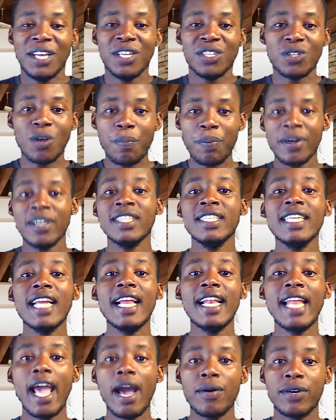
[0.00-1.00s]
So
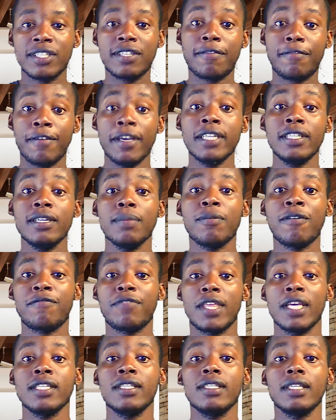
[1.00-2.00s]
personally, I was a victim
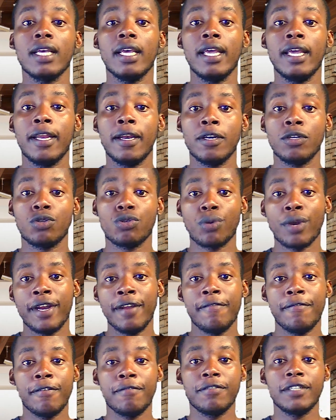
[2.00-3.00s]
of this in
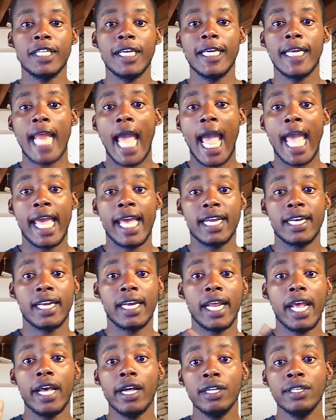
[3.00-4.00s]
2015. I had
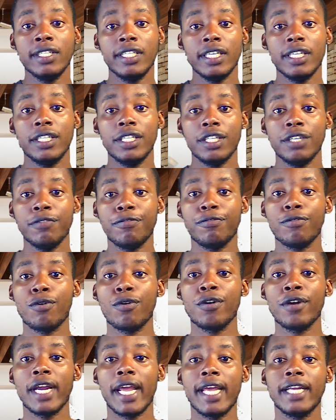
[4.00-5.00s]
an LG
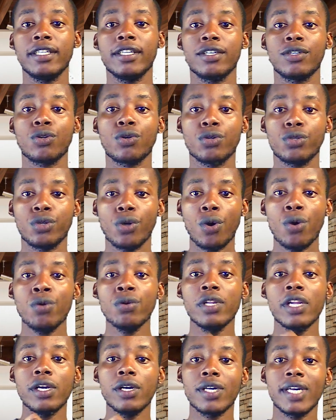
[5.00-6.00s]
G4 and it could
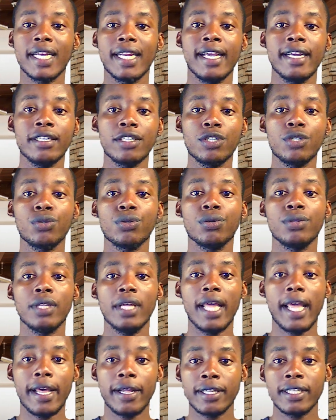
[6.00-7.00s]
only connect to
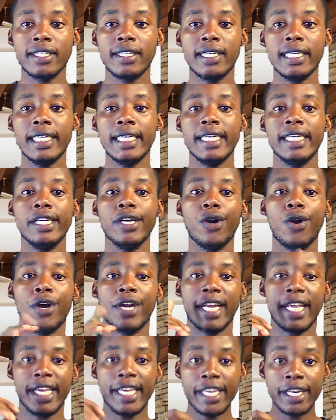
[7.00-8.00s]
LTE
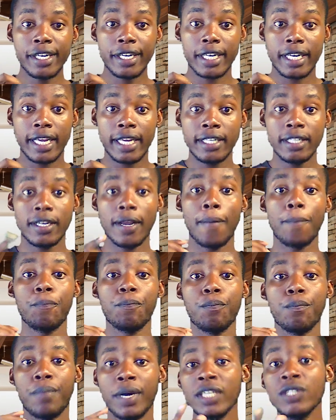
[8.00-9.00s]
on Econet,
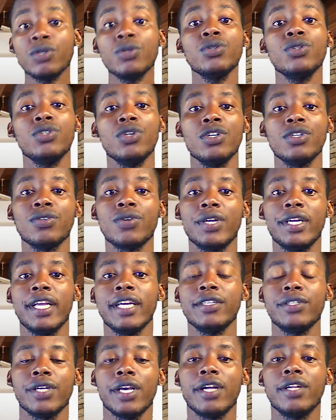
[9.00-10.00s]
but could not
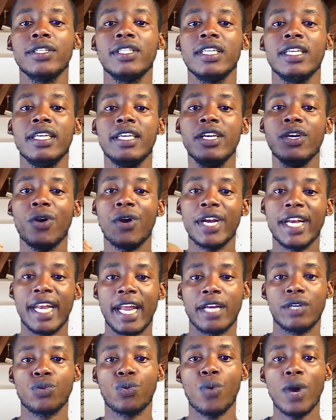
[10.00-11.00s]
connect to LTE on
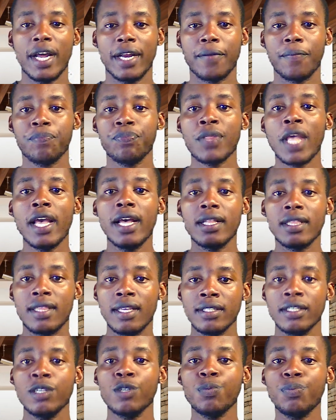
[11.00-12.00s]
Net1.
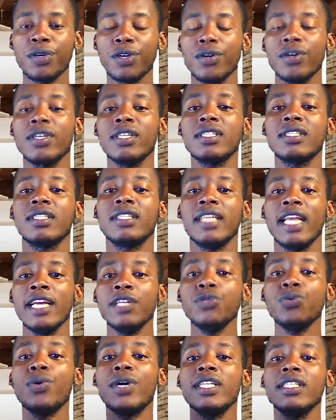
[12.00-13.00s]
This is because
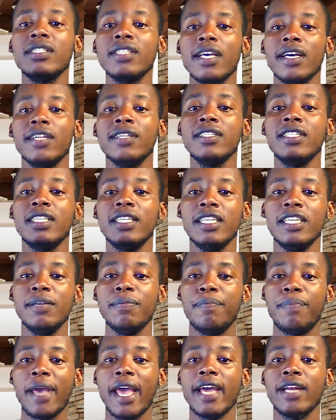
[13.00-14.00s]
Net1's
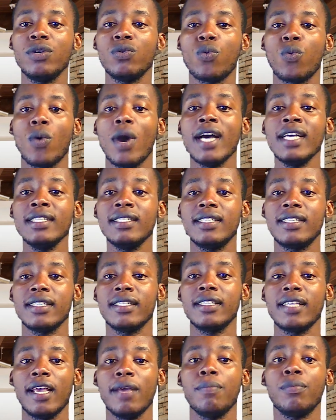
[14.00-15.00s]
LTE band was
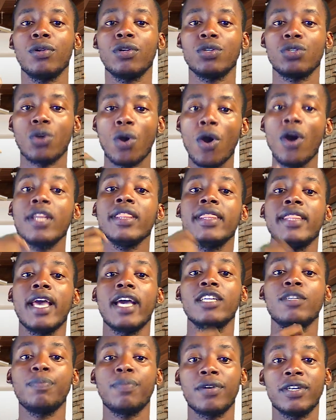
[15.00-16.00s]
disabled on
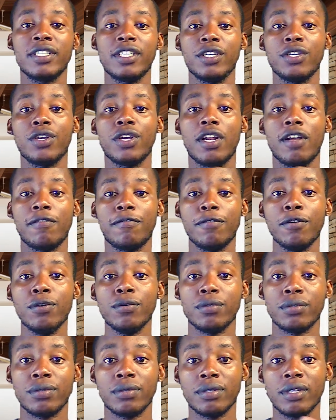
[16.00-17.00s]
that particular
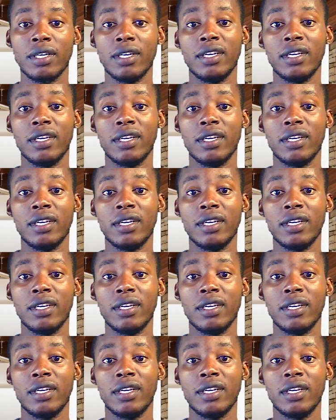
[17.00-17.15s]
phone.